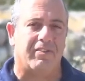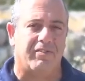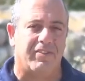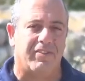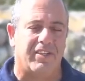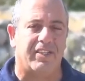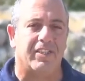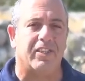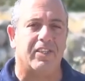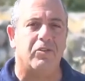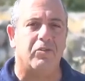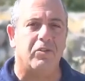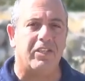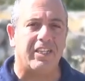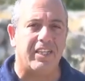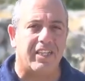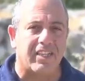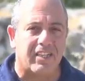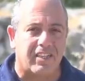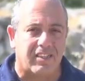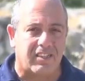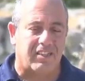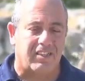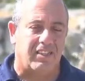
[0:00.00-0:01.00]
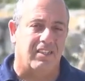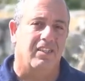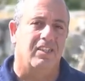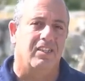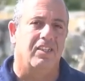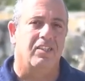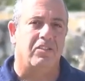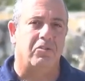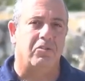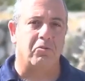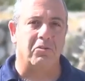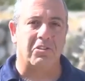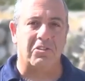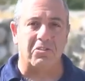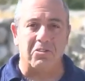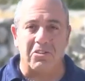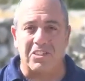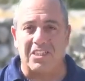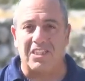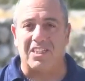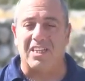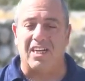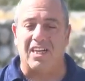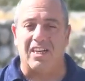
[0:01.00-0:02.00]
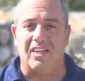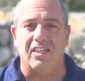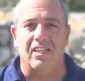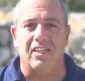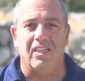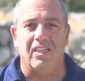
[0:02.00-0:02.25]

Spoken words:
very unique to Susya.